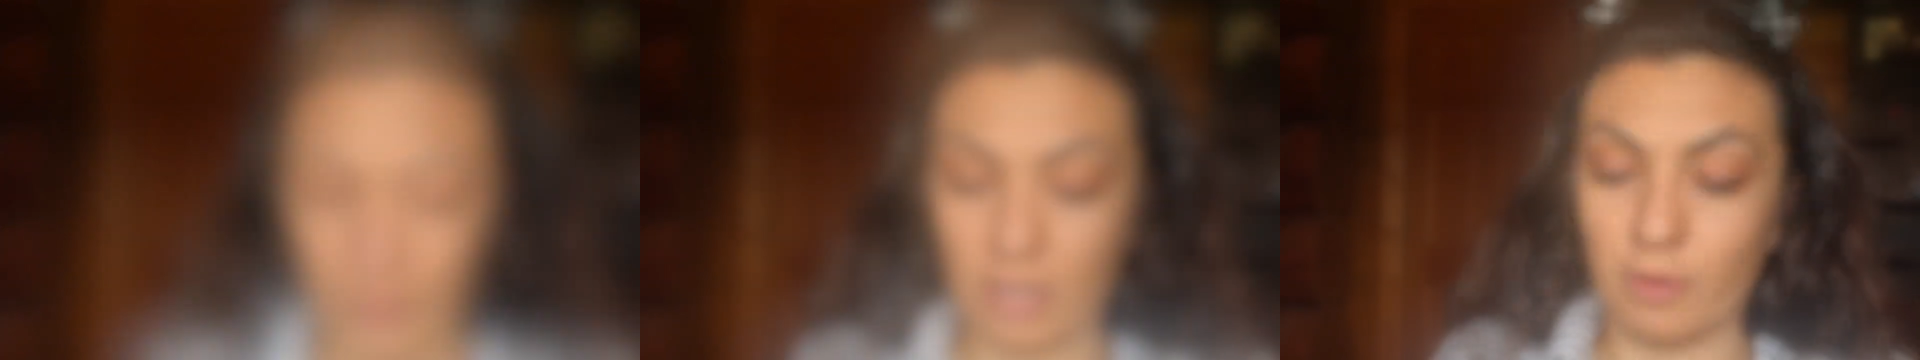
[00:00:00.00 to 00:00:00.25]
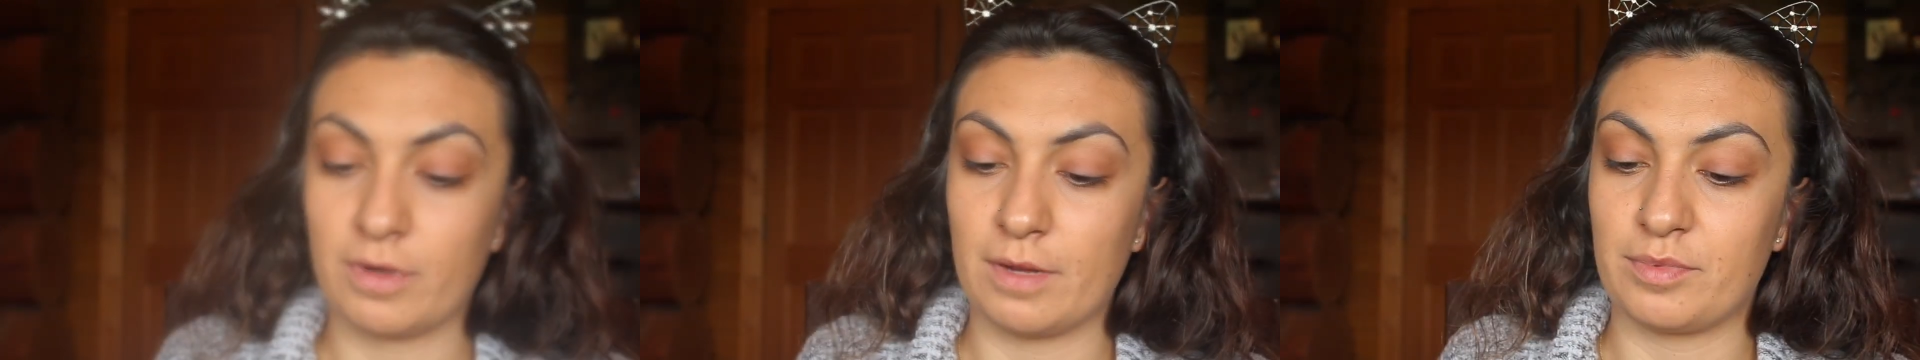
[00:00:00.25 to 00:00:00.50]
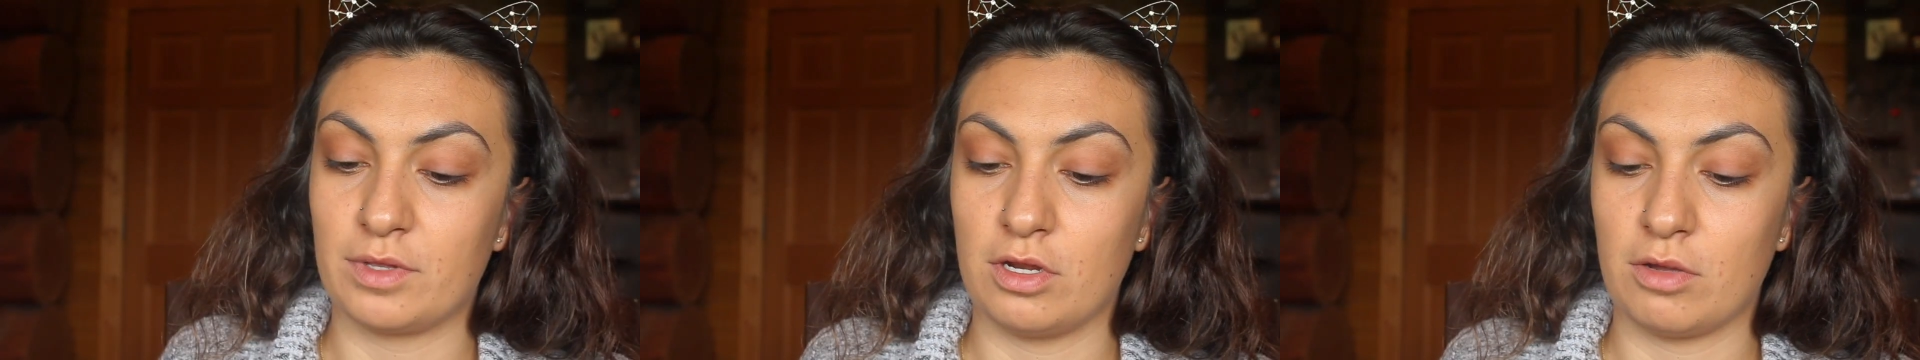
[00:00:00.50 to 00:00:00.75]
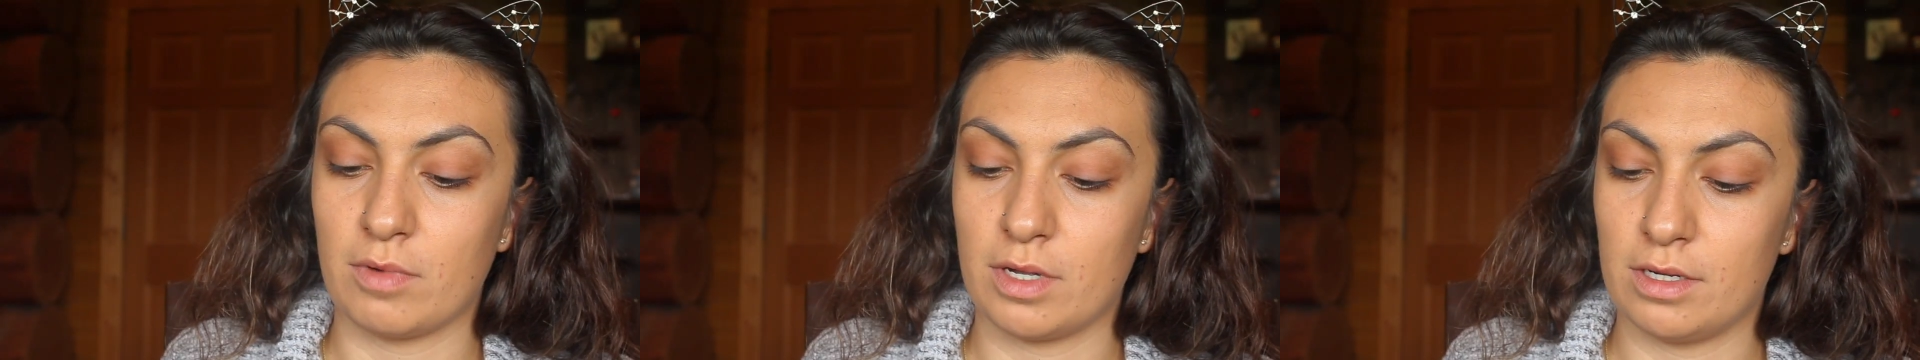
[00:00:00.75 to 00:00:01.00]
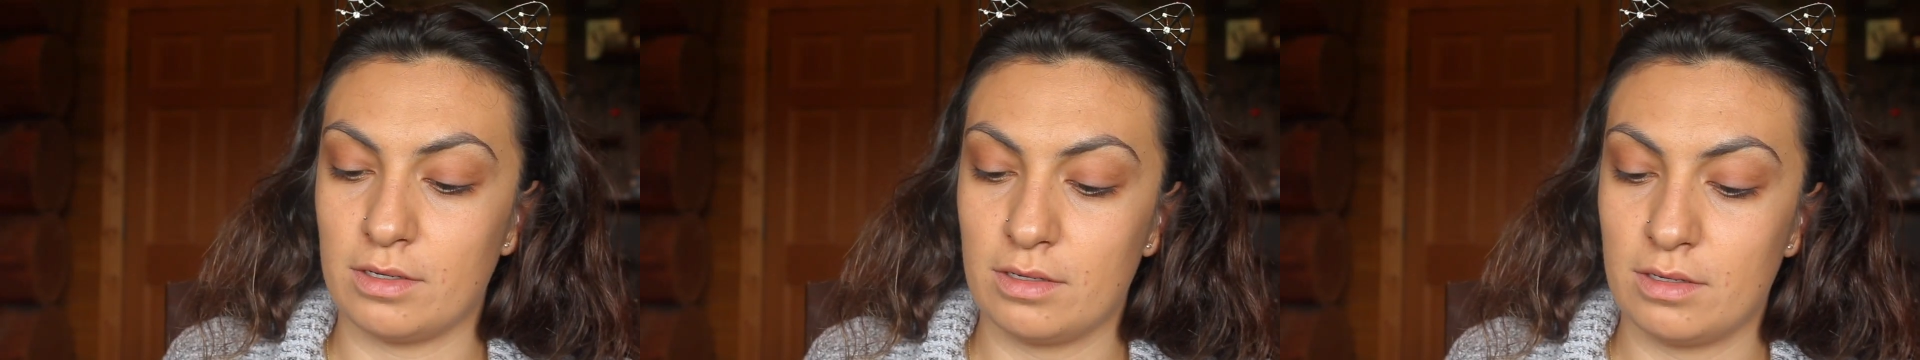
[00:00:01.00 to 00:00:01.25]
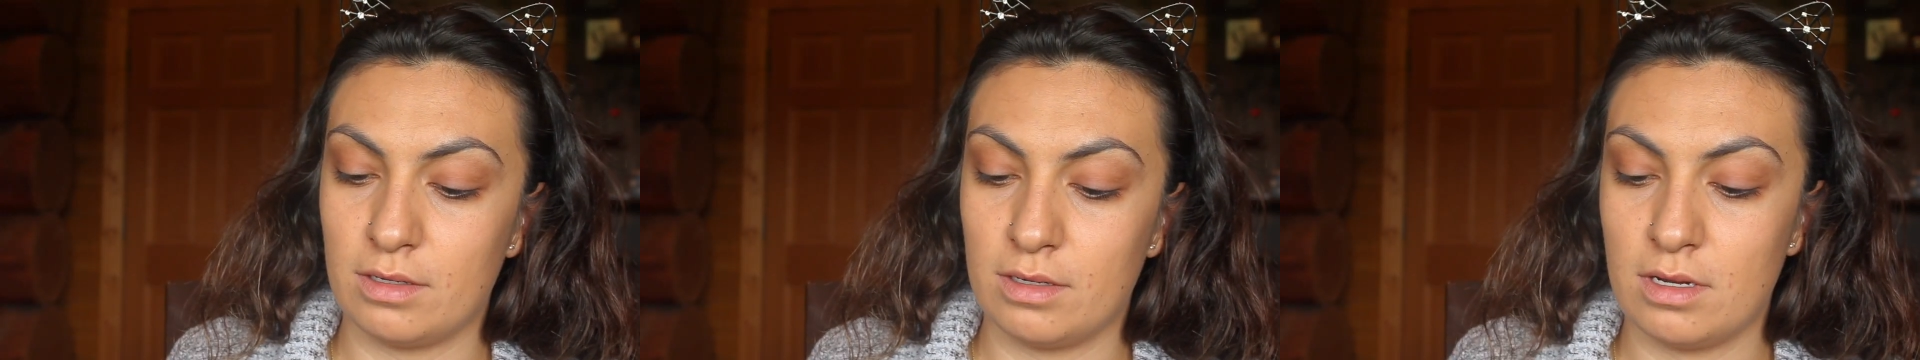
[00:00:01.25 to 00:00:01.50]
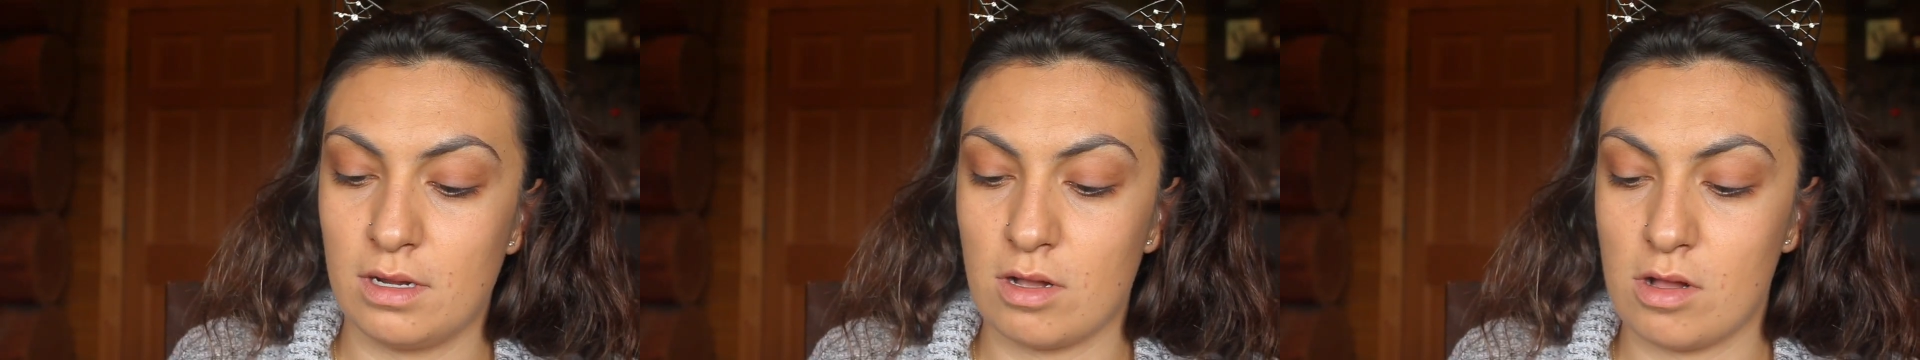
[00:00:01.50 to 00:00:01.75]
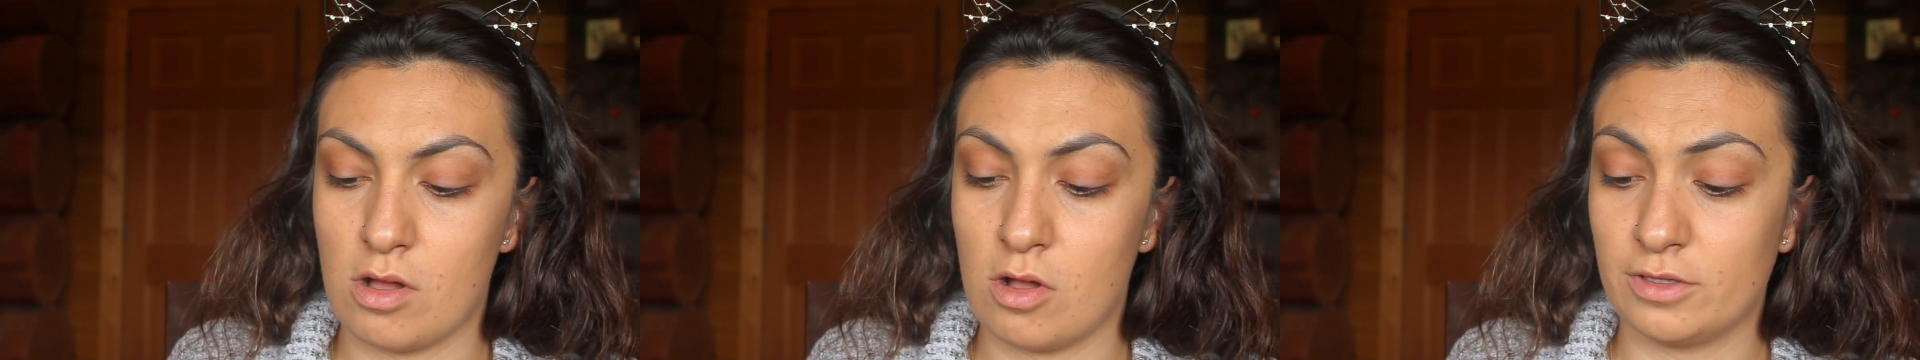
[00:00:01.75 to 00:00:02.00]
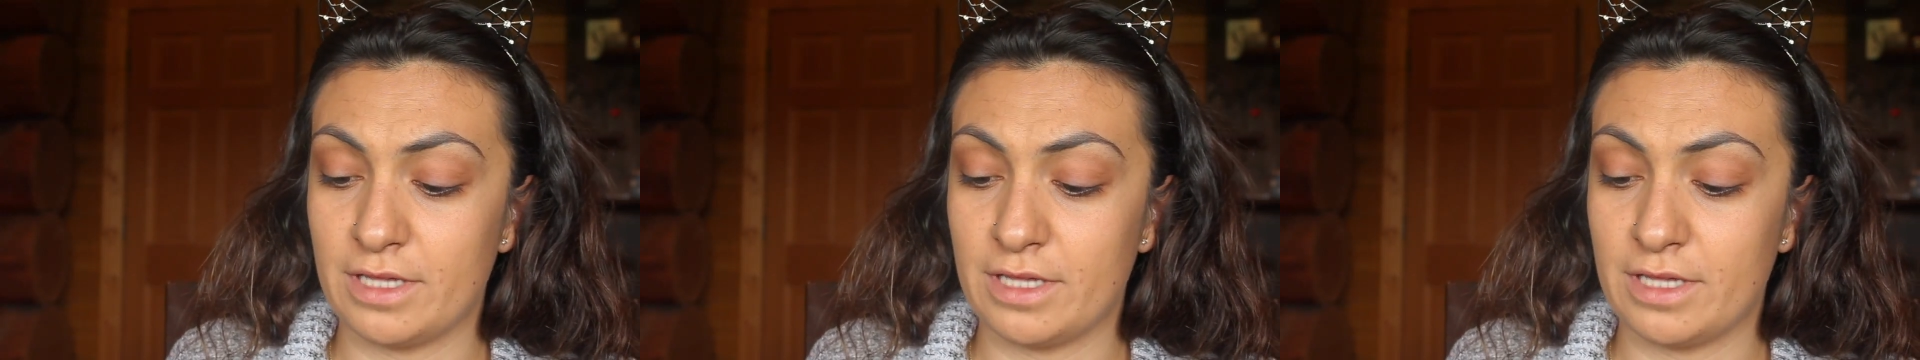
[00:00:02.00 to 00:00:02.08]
Open up the new one, all